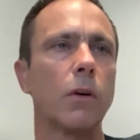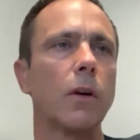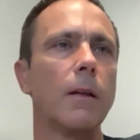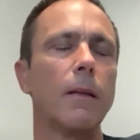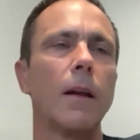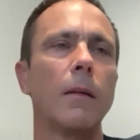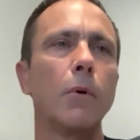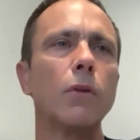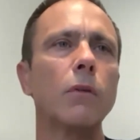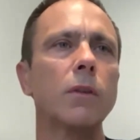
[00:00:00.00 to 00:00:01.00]
So
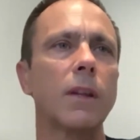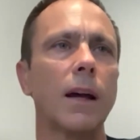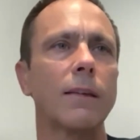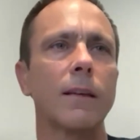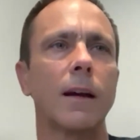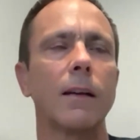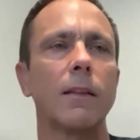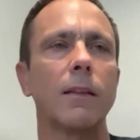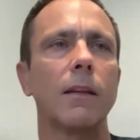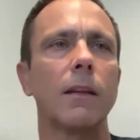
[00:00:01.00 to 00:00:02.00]
most of the tasks,
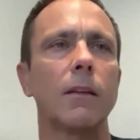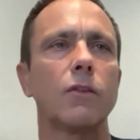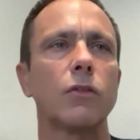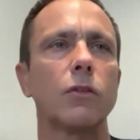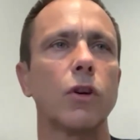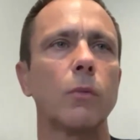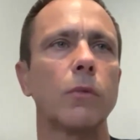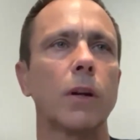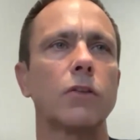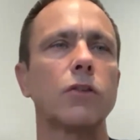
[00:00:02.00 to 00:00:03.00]
I think that the
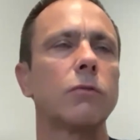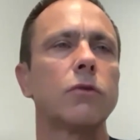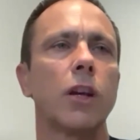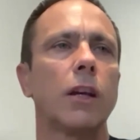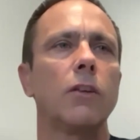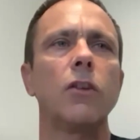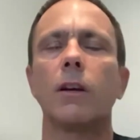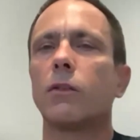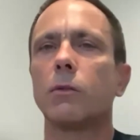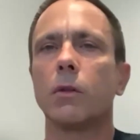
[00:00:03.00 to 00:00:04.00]
jobs are
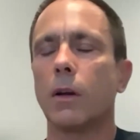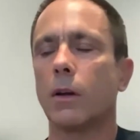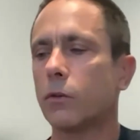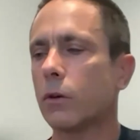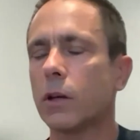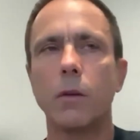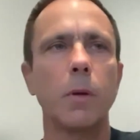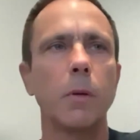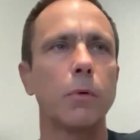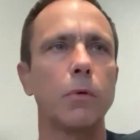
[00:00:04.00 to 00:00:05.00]
changing as you as you're
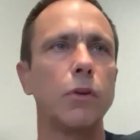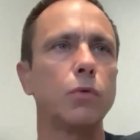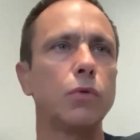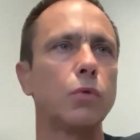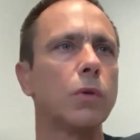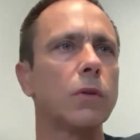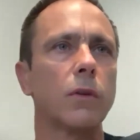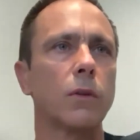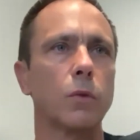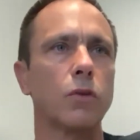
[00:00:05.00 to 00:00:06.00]
giving people new
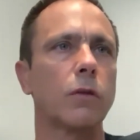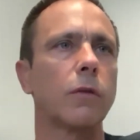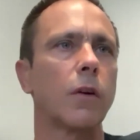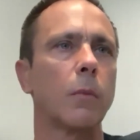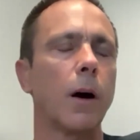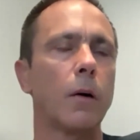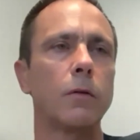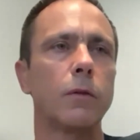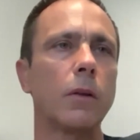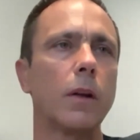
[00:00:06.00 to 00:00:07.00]
tools, which are very
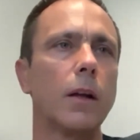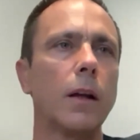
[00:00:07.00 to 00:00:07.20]
powerful.